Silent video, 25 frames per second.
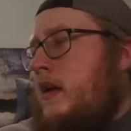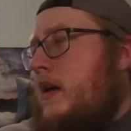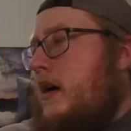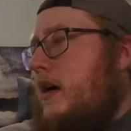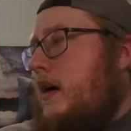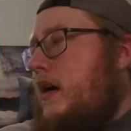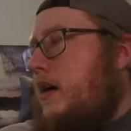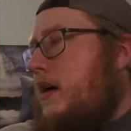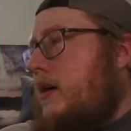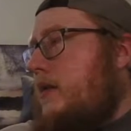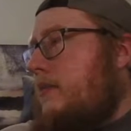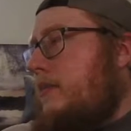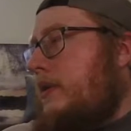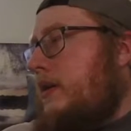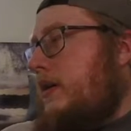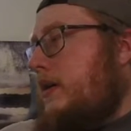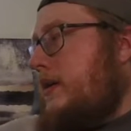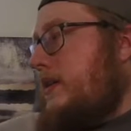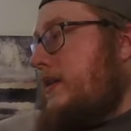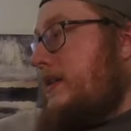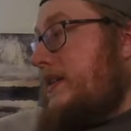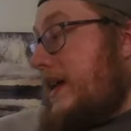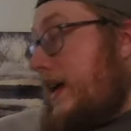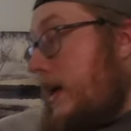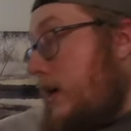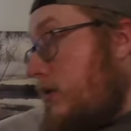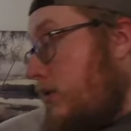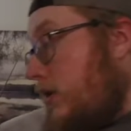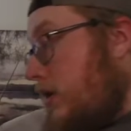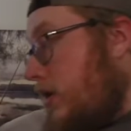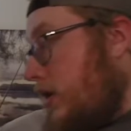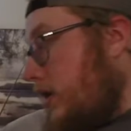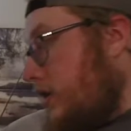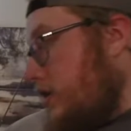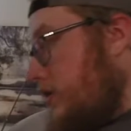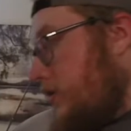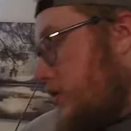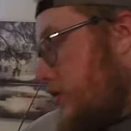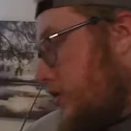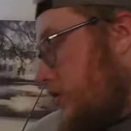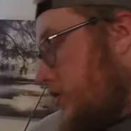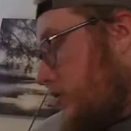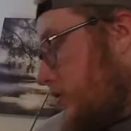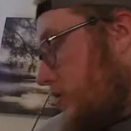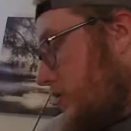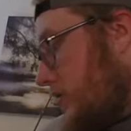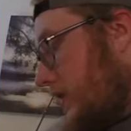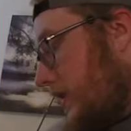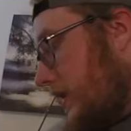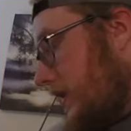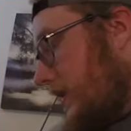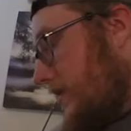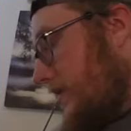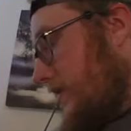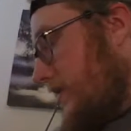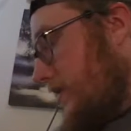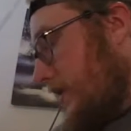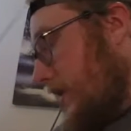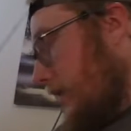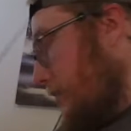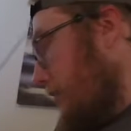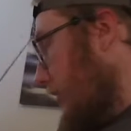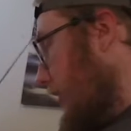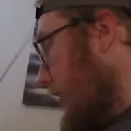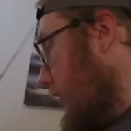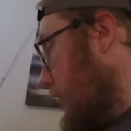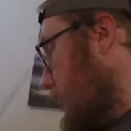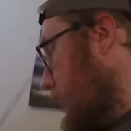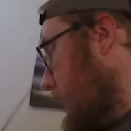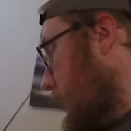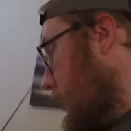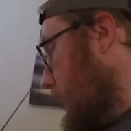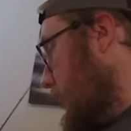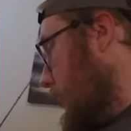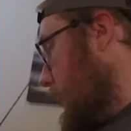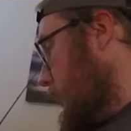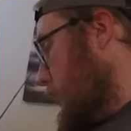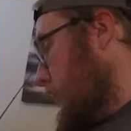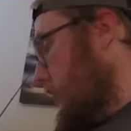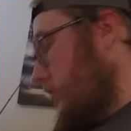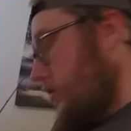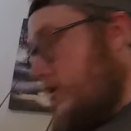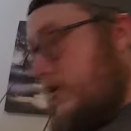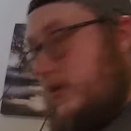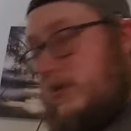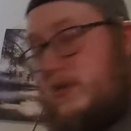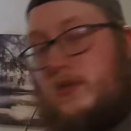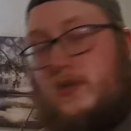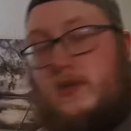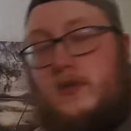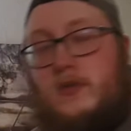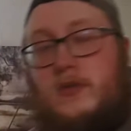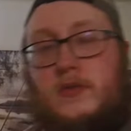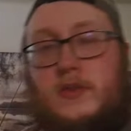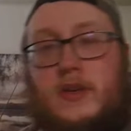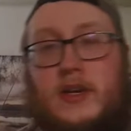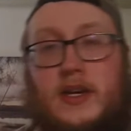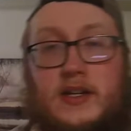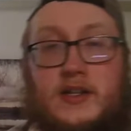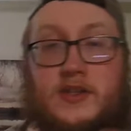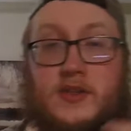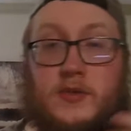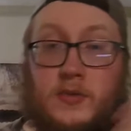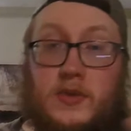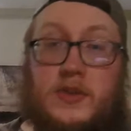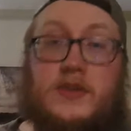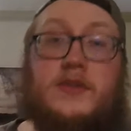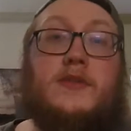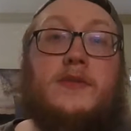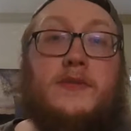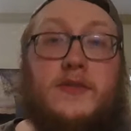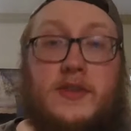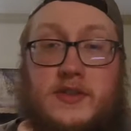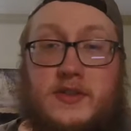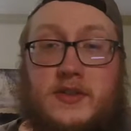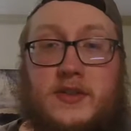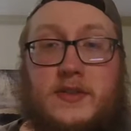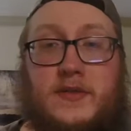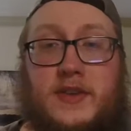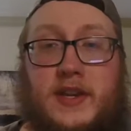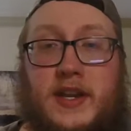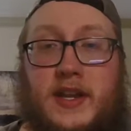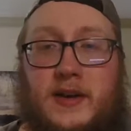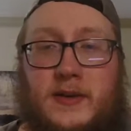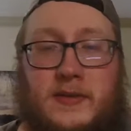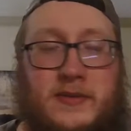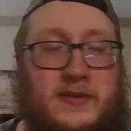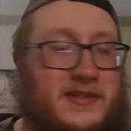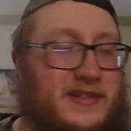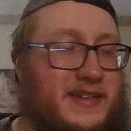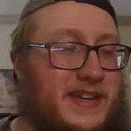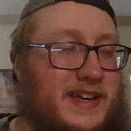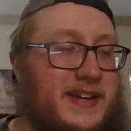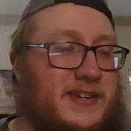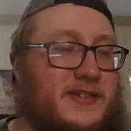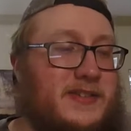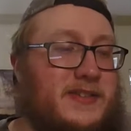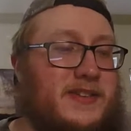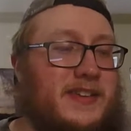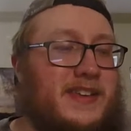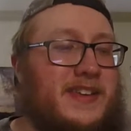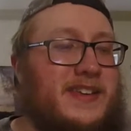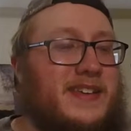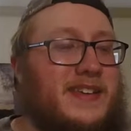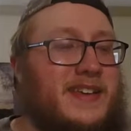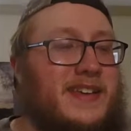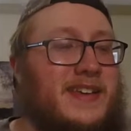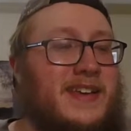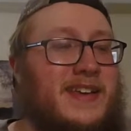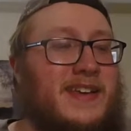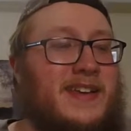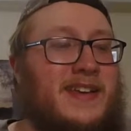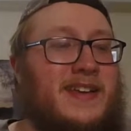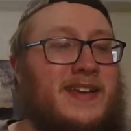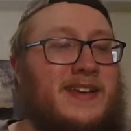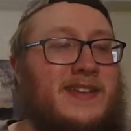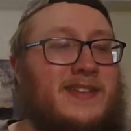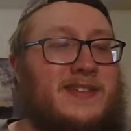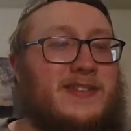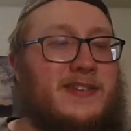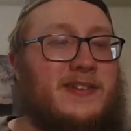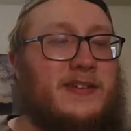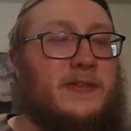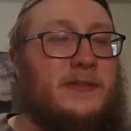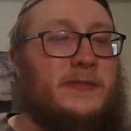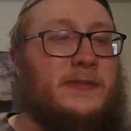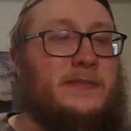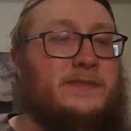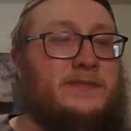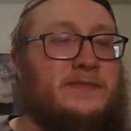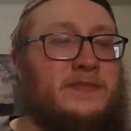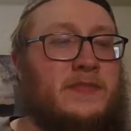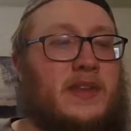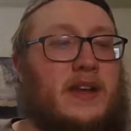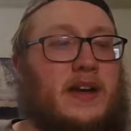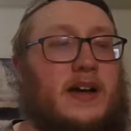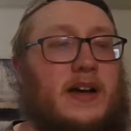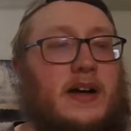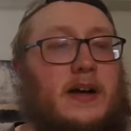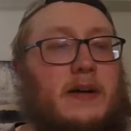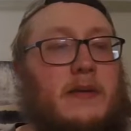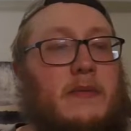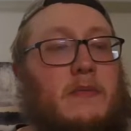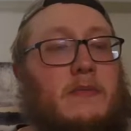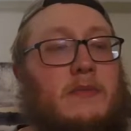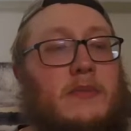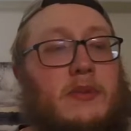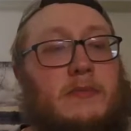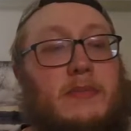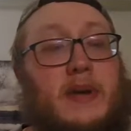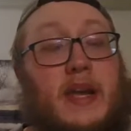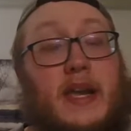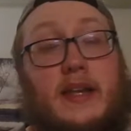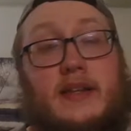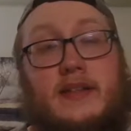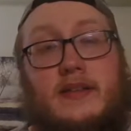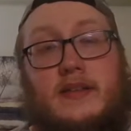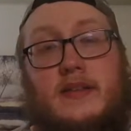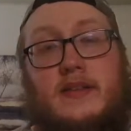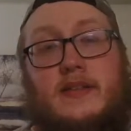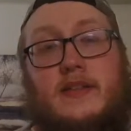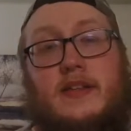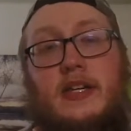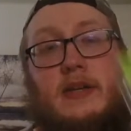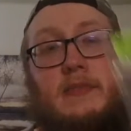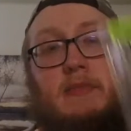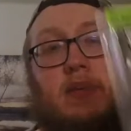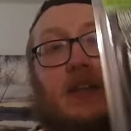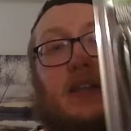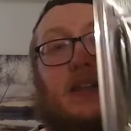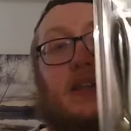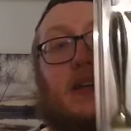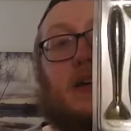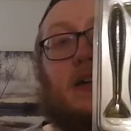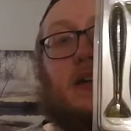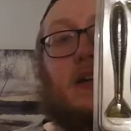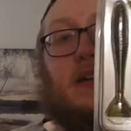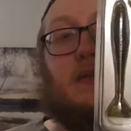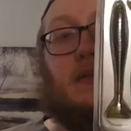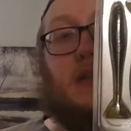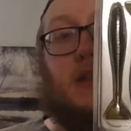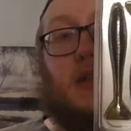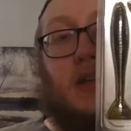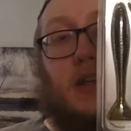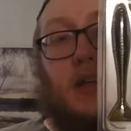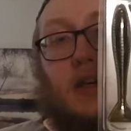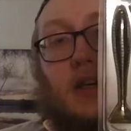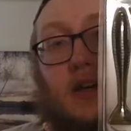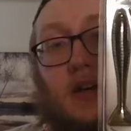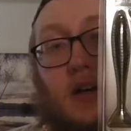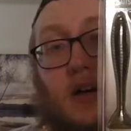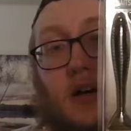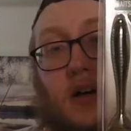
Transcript: Now on to the setup I actually used to catch the rest of the fish in the video, actually. So the bait is going to be that of the